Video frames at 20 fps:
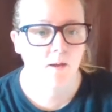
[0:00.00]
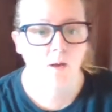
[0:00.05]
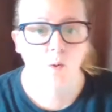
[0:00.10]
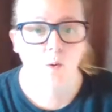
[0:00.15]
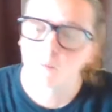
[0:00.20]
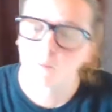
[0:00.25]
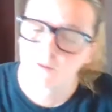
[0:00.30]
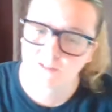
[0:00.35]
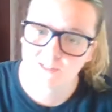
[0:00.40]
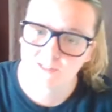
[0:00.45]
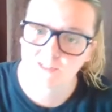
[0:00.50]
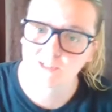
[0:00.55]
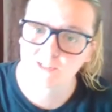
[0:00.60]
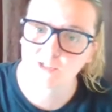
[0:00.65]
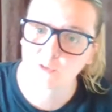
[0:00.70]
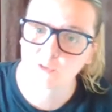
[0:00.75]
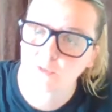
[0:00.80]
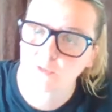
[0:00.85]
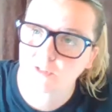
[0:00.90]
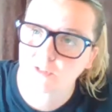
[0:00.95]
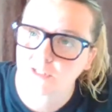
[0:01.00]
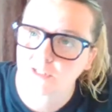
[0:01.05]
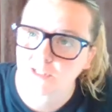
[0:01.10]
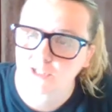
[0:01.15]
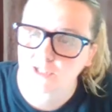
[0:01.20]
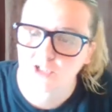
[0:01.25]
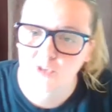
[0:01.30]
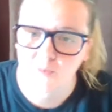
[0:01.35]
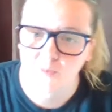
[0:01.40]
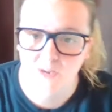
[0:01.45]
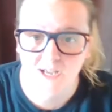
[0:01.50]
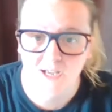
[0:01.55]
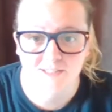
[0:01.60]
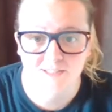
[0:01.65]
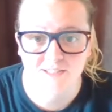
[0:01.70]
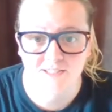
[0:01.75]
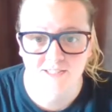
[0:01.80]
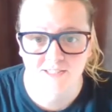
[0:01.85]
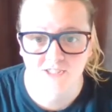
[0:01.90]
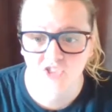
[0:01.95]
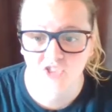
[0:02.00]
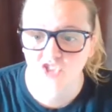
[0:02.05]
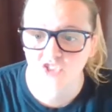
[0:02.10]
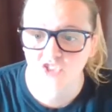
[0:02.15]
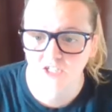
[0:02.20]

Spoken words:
Missy's doing the gymnastics and she's